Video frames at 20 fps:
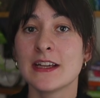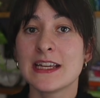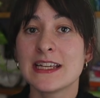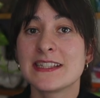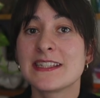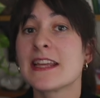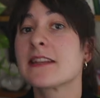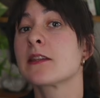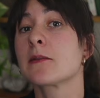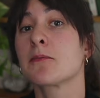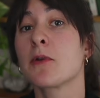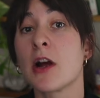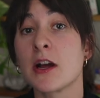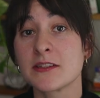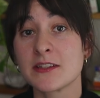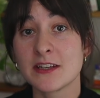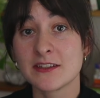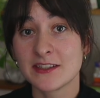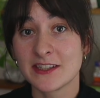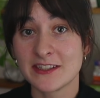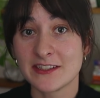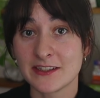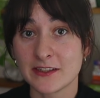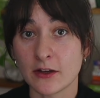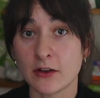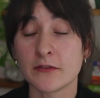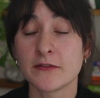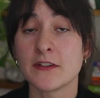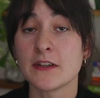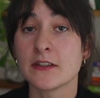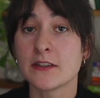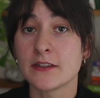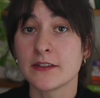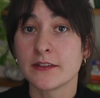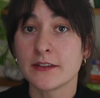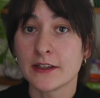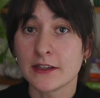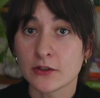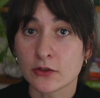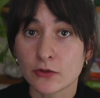is that the process itself is
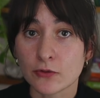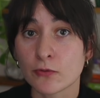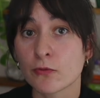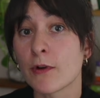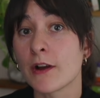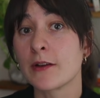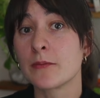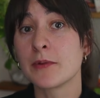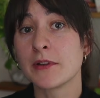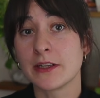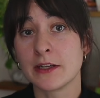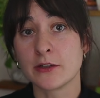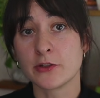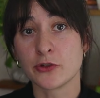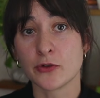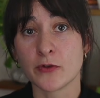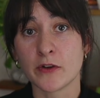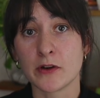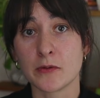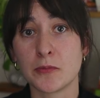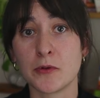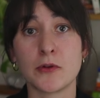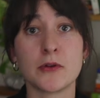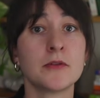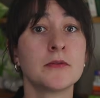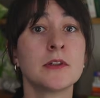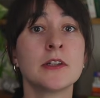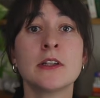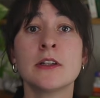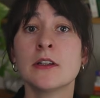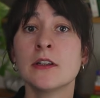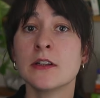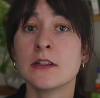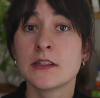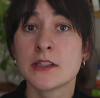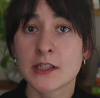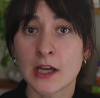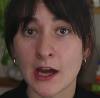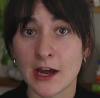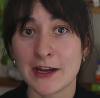incredibly enjoyable.
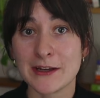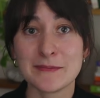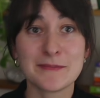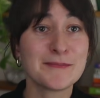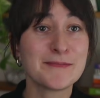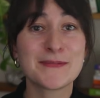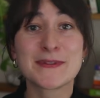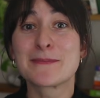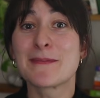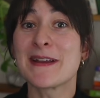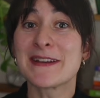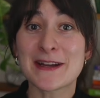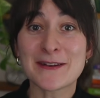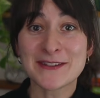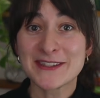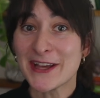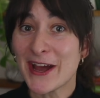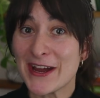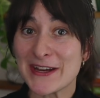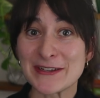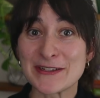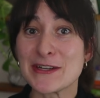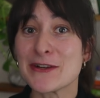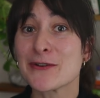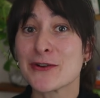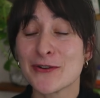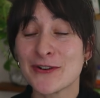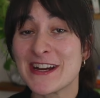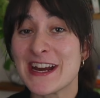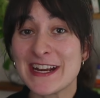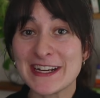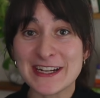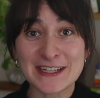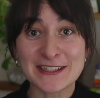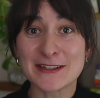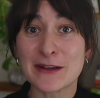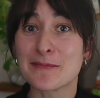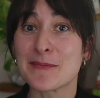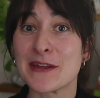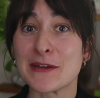Time spent outside. You're creating
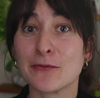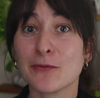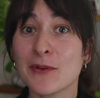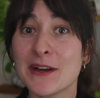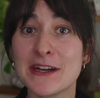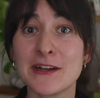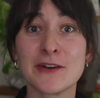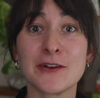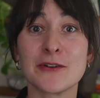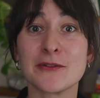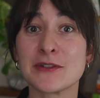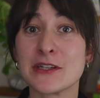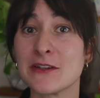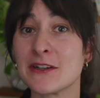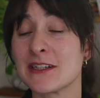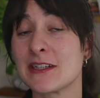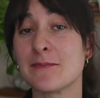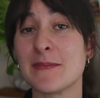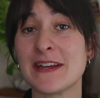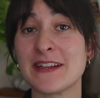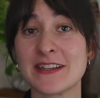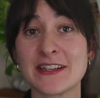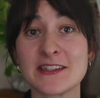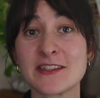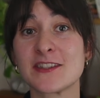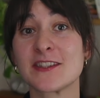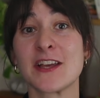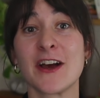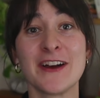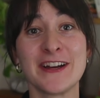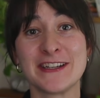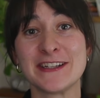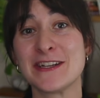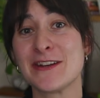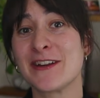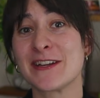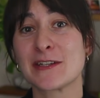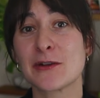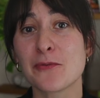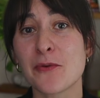something real. You get to be in the sun.
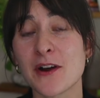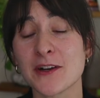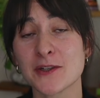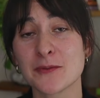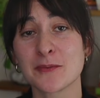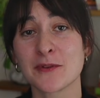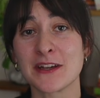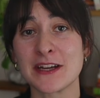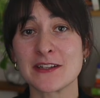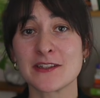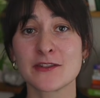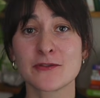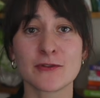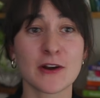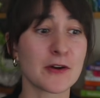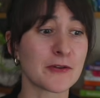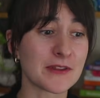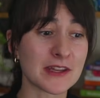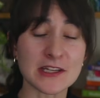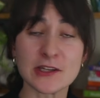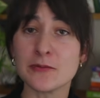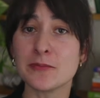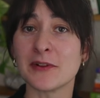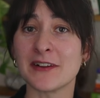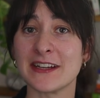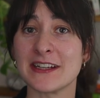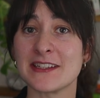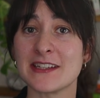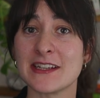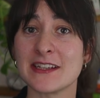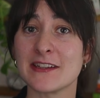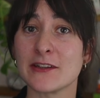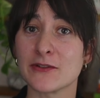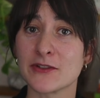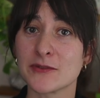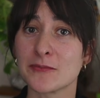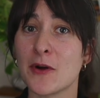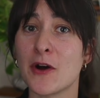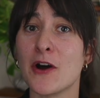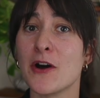You get to watch plants grow that you planted. They're
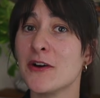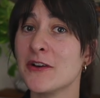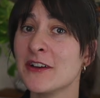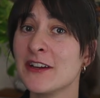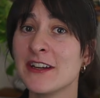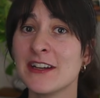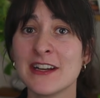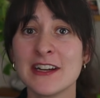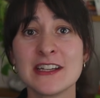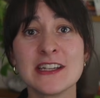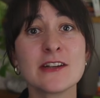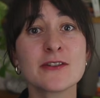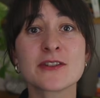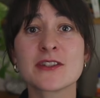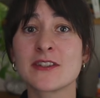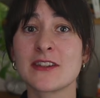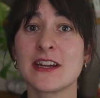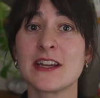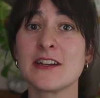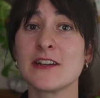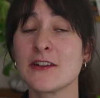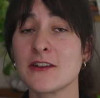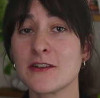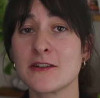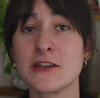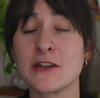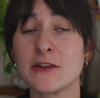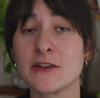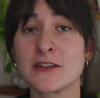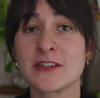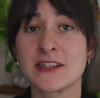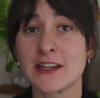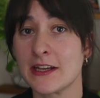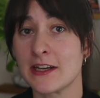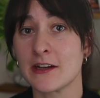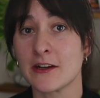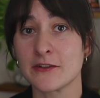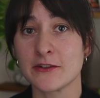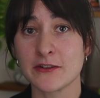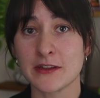small. Years later, you're
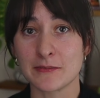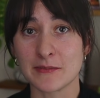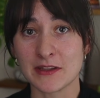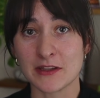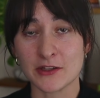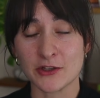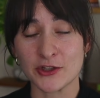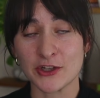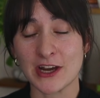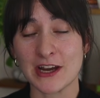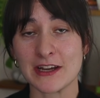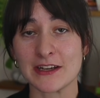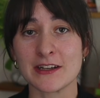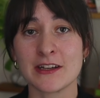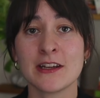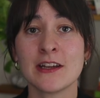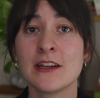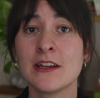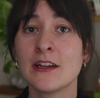sitting under them in the shade.